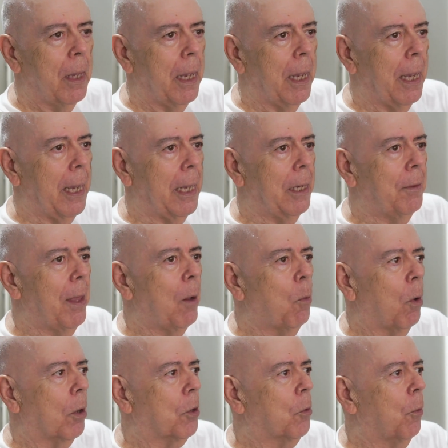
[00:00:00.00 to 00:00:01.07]
and they
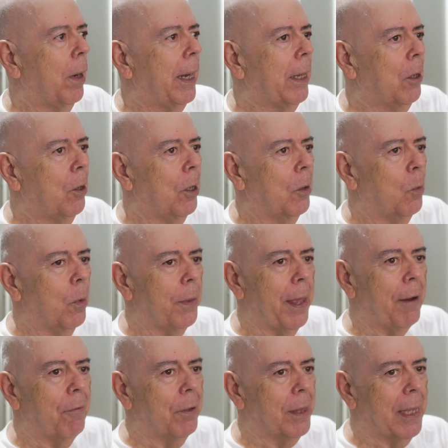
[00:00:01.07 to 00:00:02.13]
worked really good with
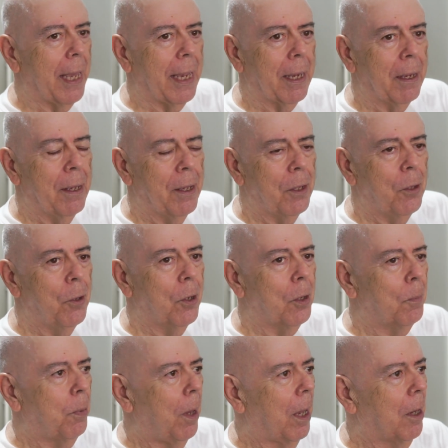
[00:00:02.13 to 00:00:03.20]
everything. You
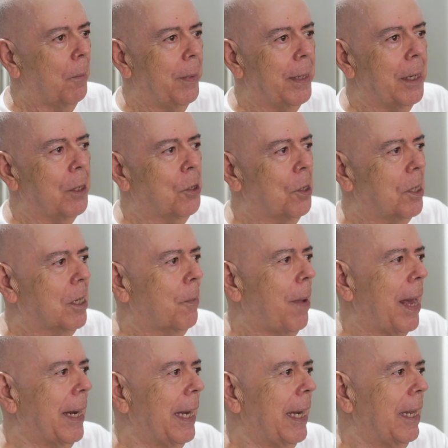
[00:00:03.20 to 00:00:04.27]
could plug them into just
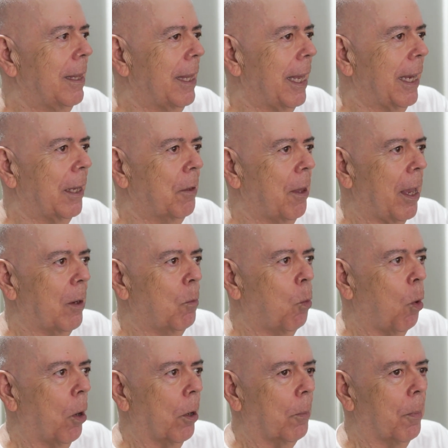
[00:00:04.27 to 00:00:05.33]
about anything and they'd
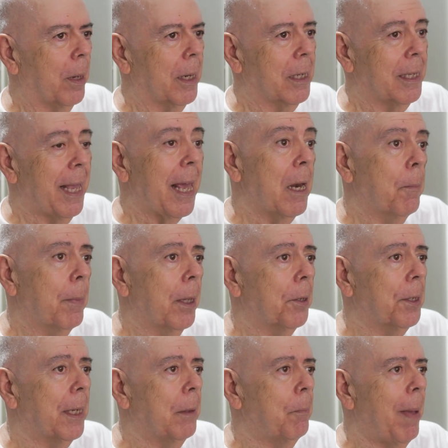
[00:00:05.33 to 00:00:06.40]
work because they had a
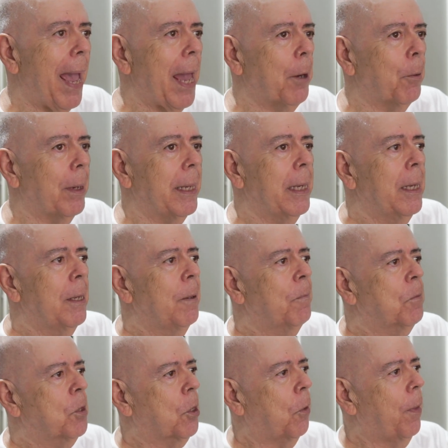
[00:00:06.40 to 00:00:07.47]
built-in battery.
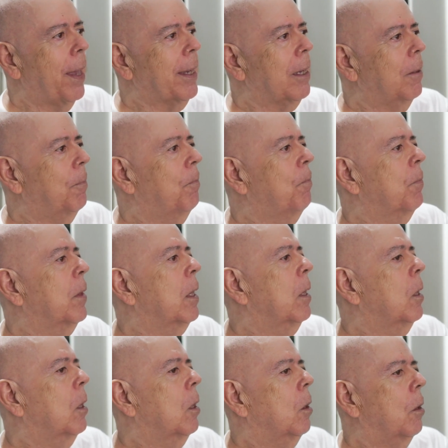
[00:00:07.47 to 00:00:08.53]
So they could
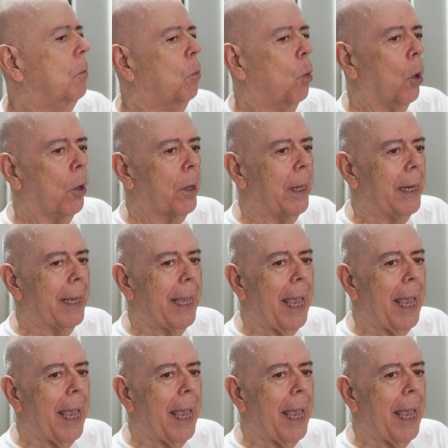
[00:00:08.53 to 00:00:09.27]
work in a